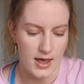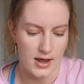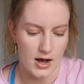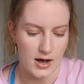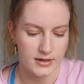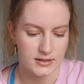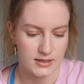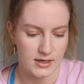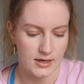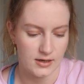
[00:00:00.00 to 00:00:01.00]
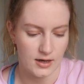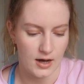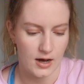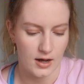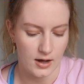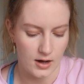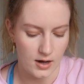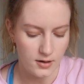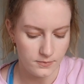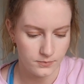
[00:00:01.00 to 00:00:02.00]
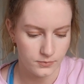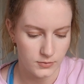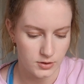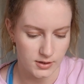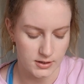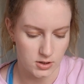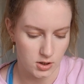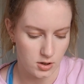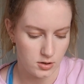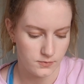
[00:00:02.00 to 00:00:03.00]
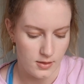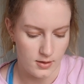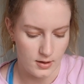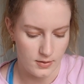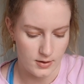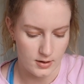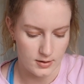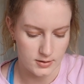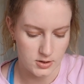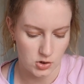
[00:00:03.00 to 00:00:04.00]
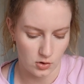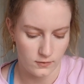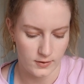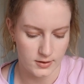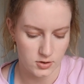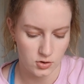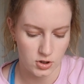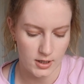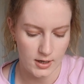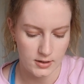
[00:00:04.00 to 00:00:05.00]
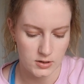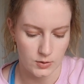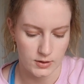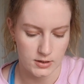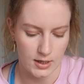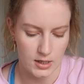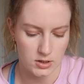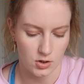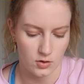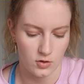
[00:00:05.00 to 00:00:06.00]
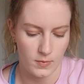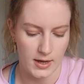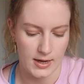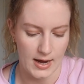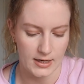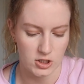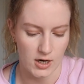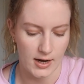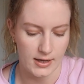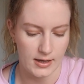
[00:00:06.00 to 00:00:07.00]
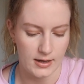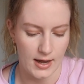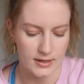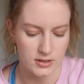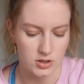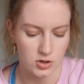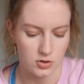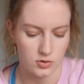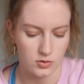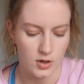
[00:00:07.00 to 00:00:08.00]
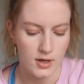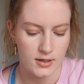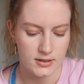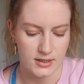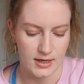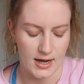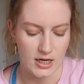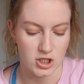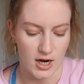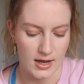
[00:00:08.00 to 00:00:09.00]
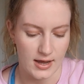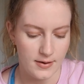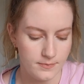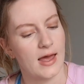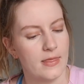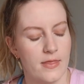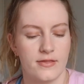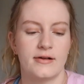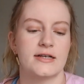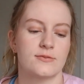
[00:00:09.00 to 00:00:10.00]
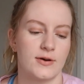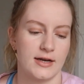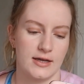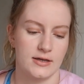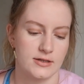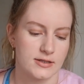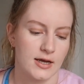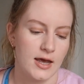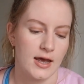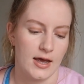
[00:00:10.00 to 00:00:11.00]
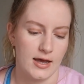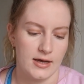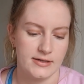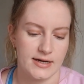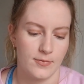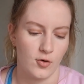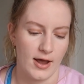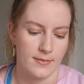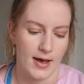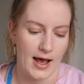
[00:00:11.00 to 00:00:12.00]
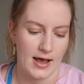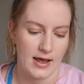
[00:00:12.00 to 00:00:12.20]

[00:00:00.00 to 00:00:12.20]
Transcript: Raiiter, so that's her. Then there's Sophie Suchan, so it's SOPHIESUCHAN, and then the last one is EMMALEGER.